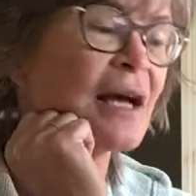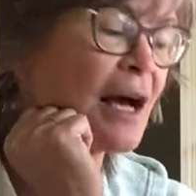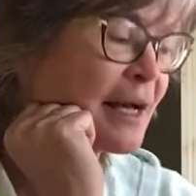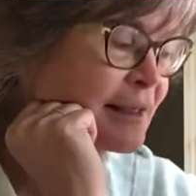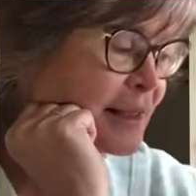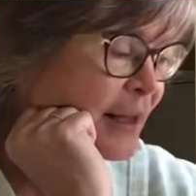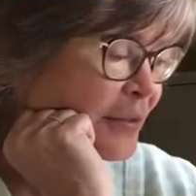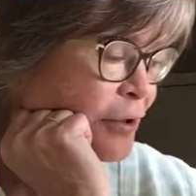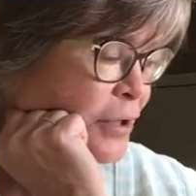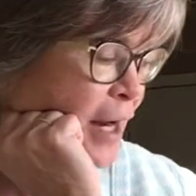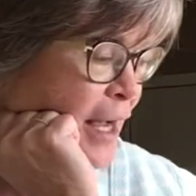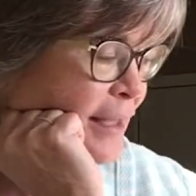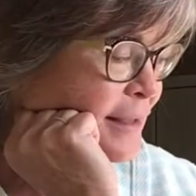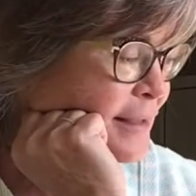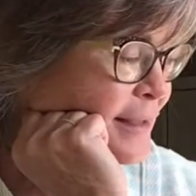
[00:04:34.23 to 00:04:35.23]
Another
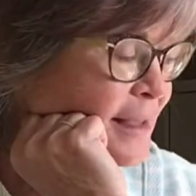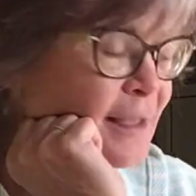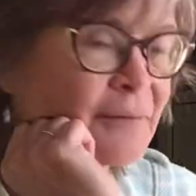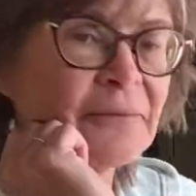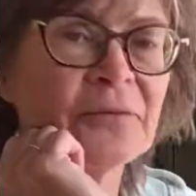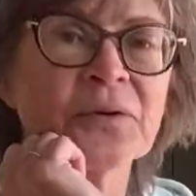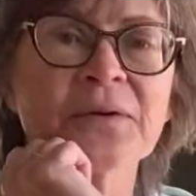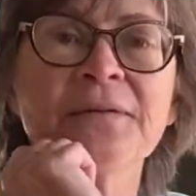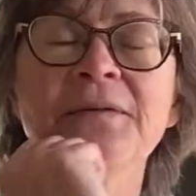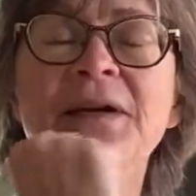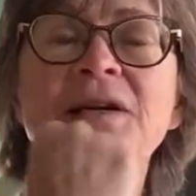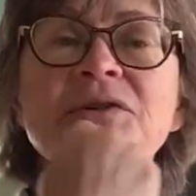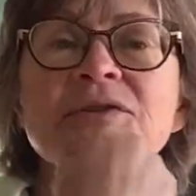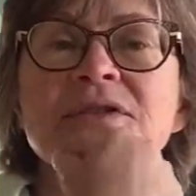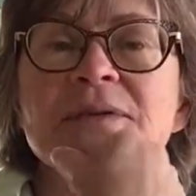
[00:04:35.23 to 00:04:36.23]
idea for
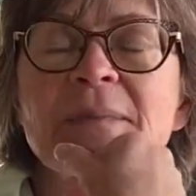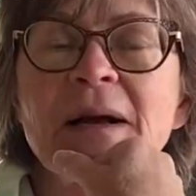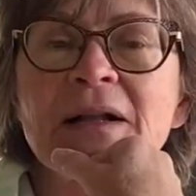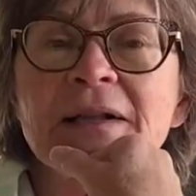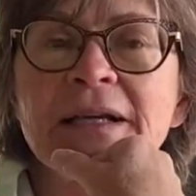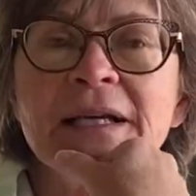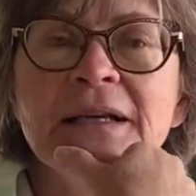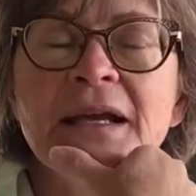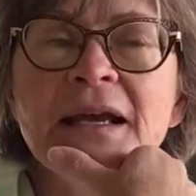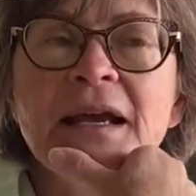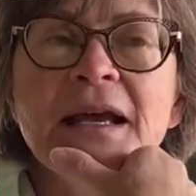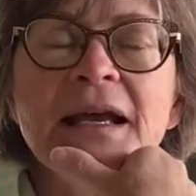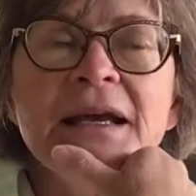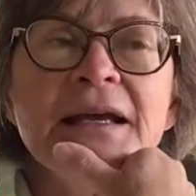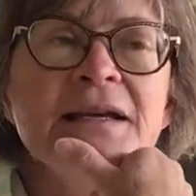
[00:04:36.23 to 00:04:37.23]
finger spelling
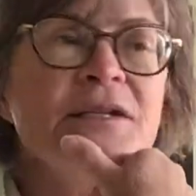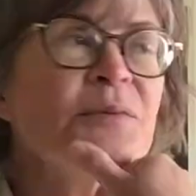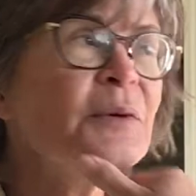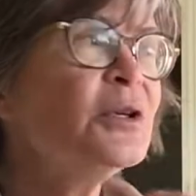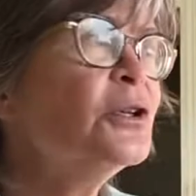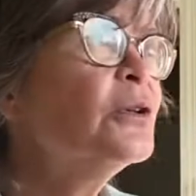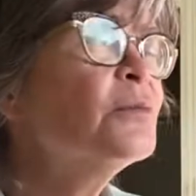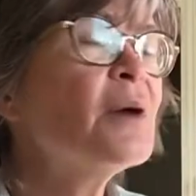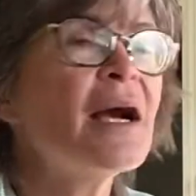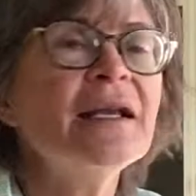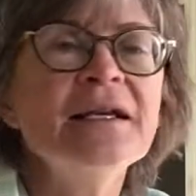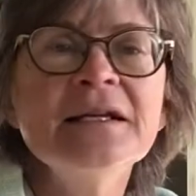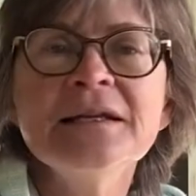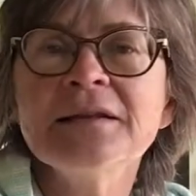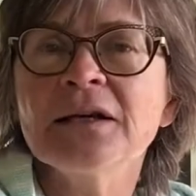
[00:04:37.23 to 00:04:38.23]
is when you're
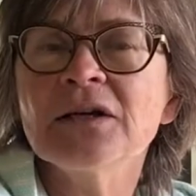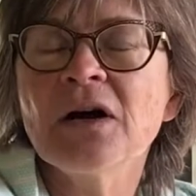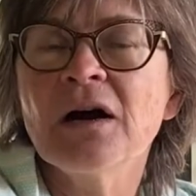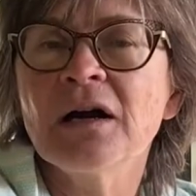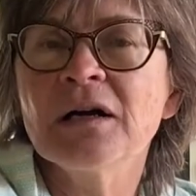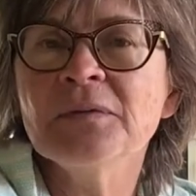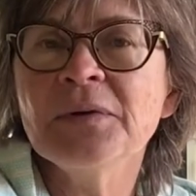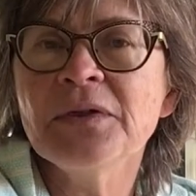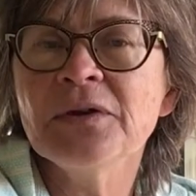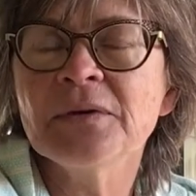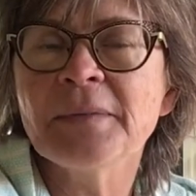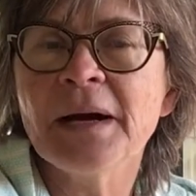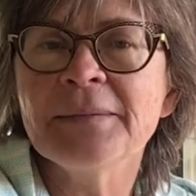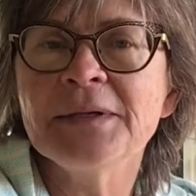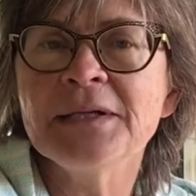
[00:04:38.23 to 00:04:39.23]
riding in the car with your
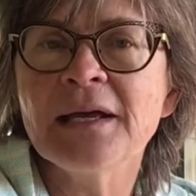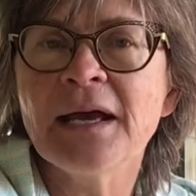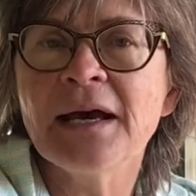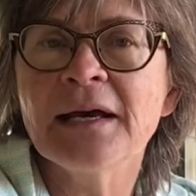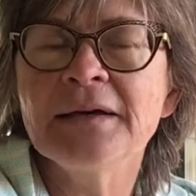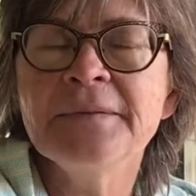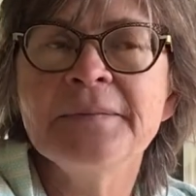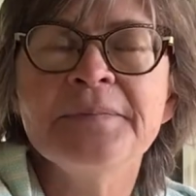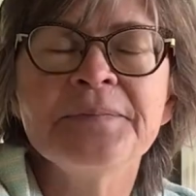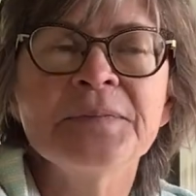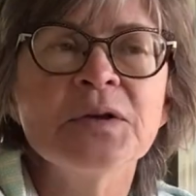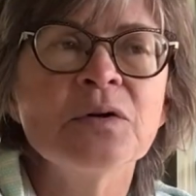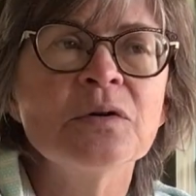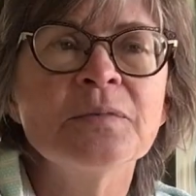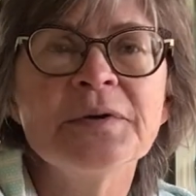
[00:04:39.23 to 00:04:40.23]
mom and dad
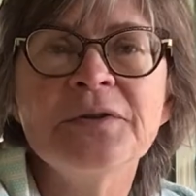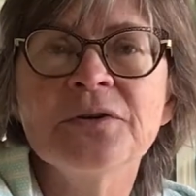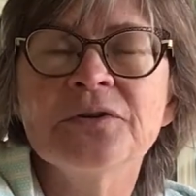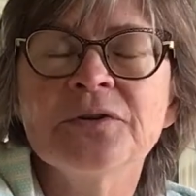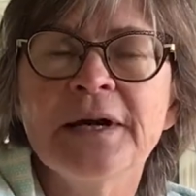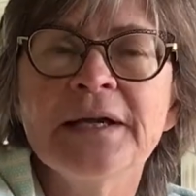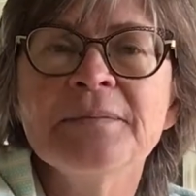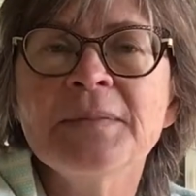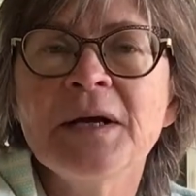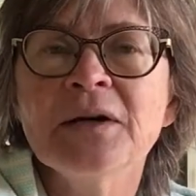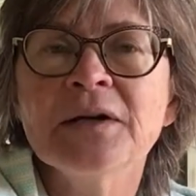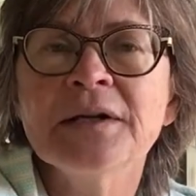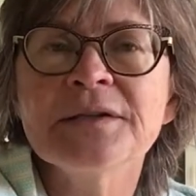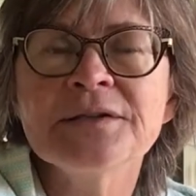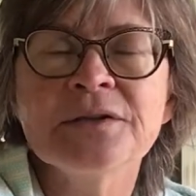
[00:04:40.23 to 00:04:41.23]
or with your
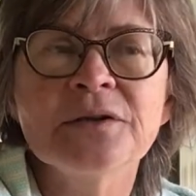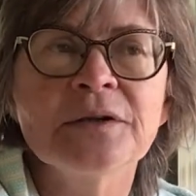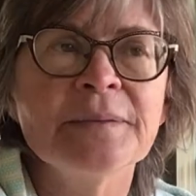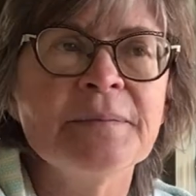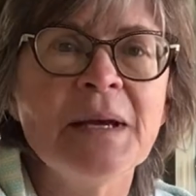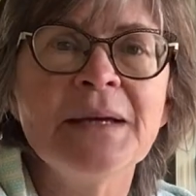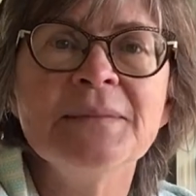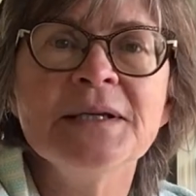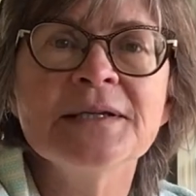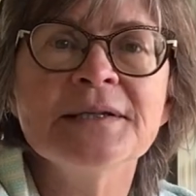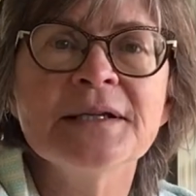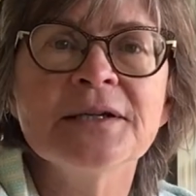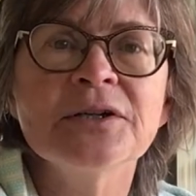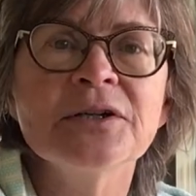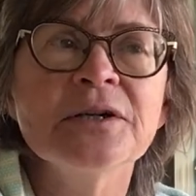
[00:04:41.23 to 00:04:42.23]
grandparents or a
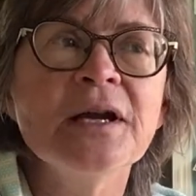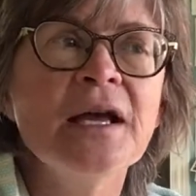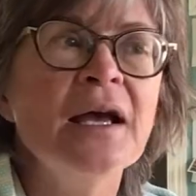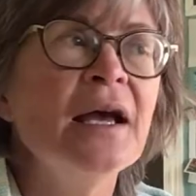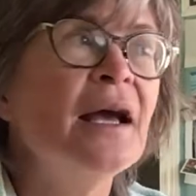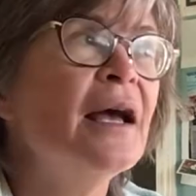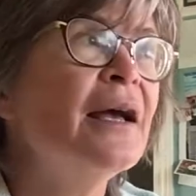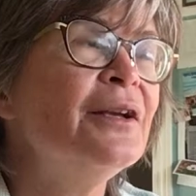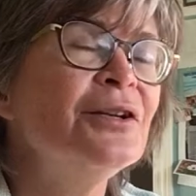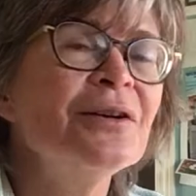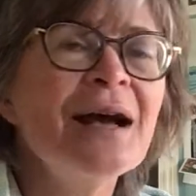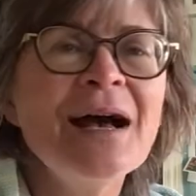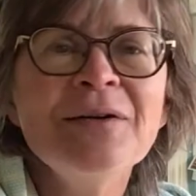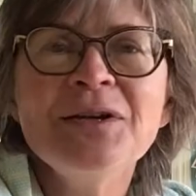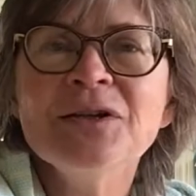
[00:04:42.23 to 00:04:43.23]
babysitter, you
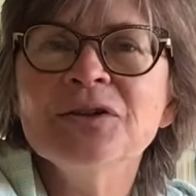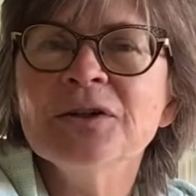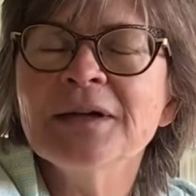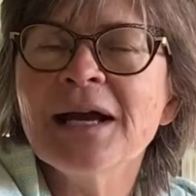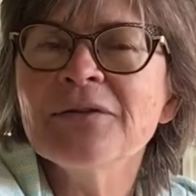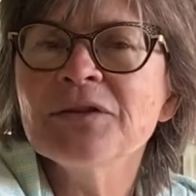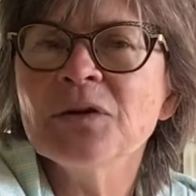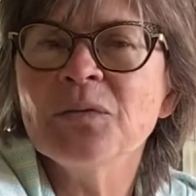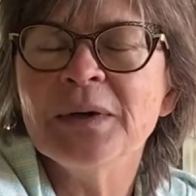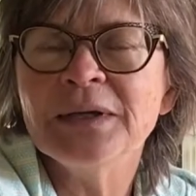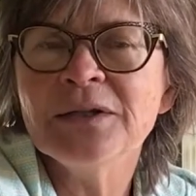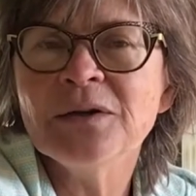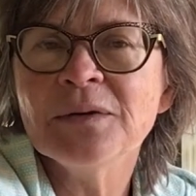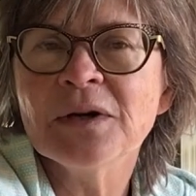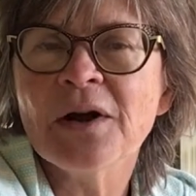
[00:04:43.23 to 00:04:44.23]
know how you look out the
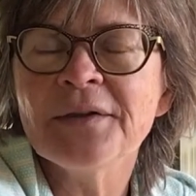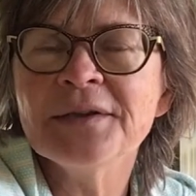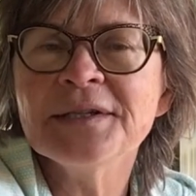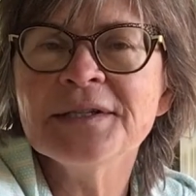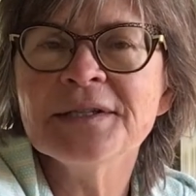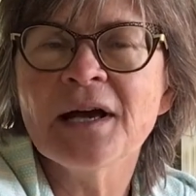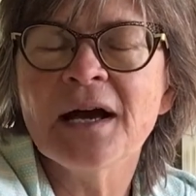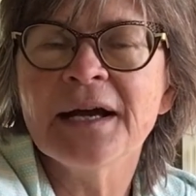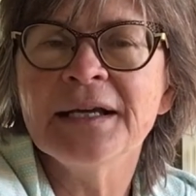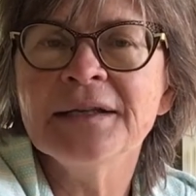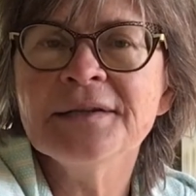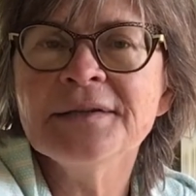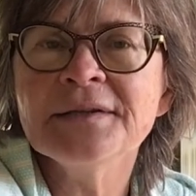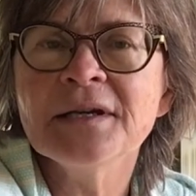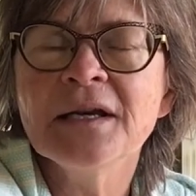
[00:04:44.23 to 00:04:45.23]
window at all the
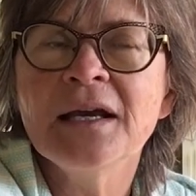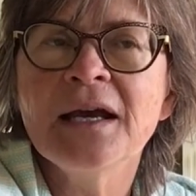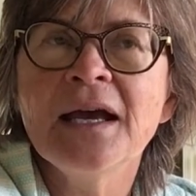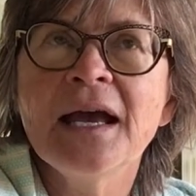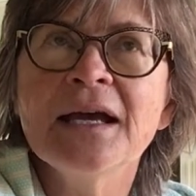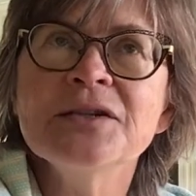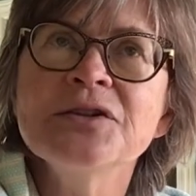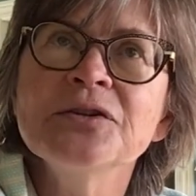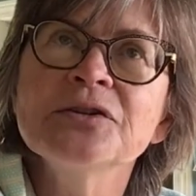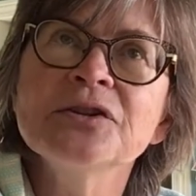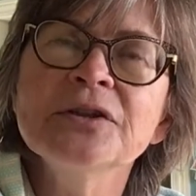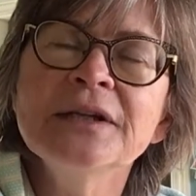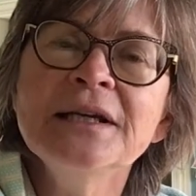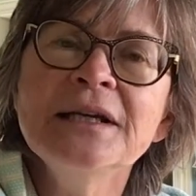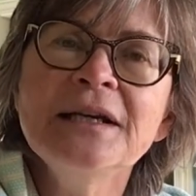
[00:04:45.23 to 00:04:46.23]
signs? As you're
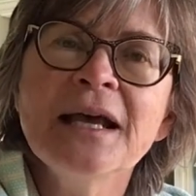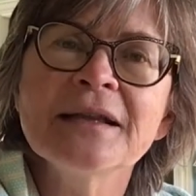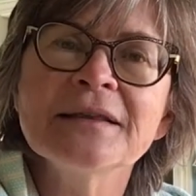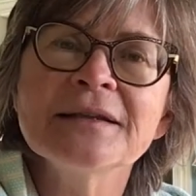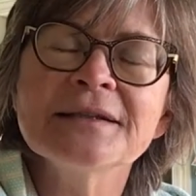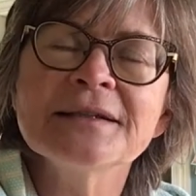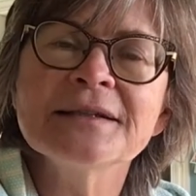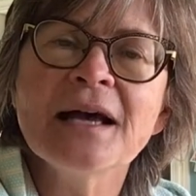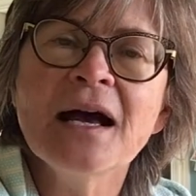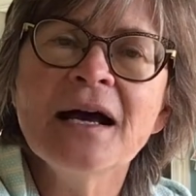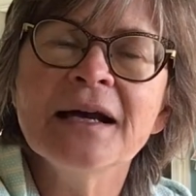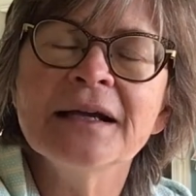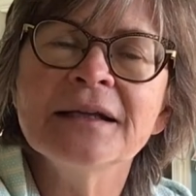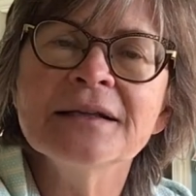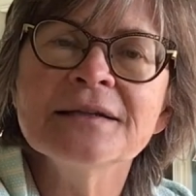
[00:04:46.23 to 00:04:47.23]
looking at the
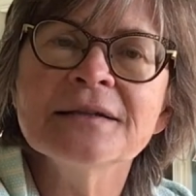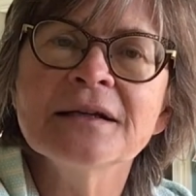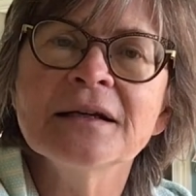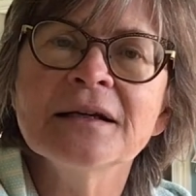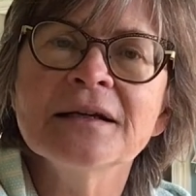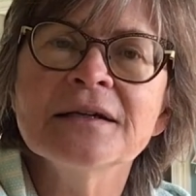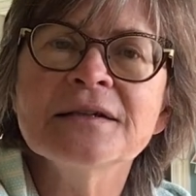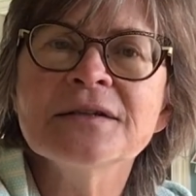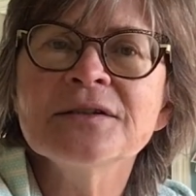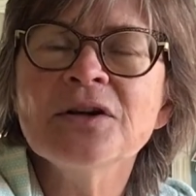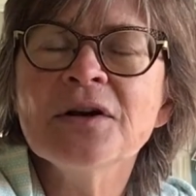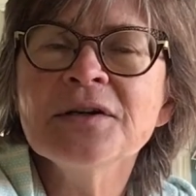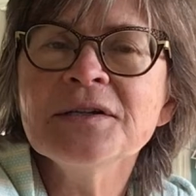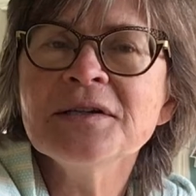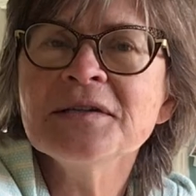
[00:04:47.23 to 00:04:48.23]
signs,
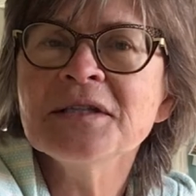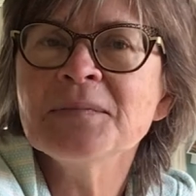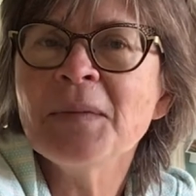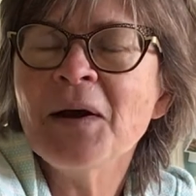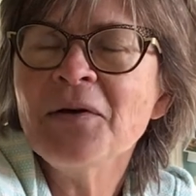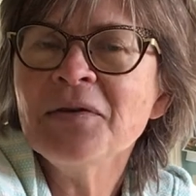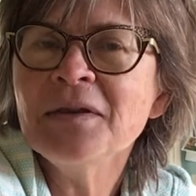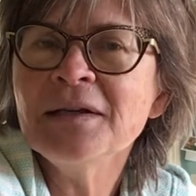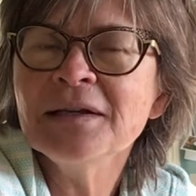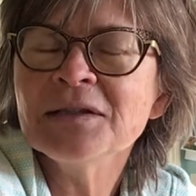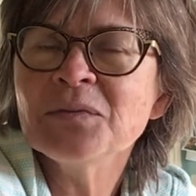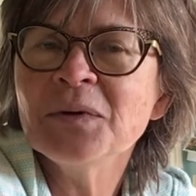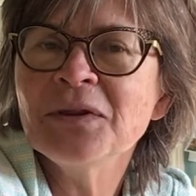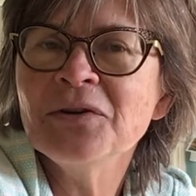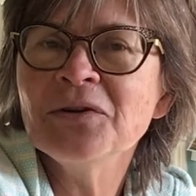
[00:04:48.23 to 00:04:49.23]
start to spell things
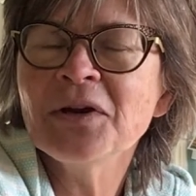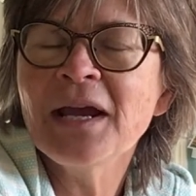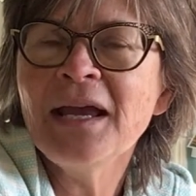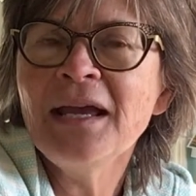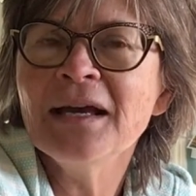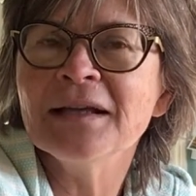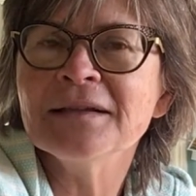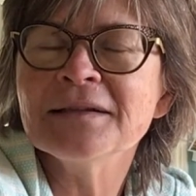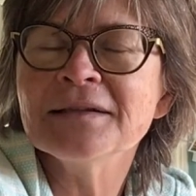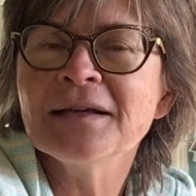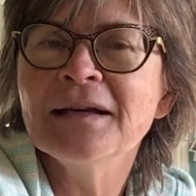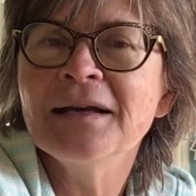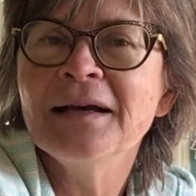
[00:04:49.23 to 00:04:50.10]
with your hands.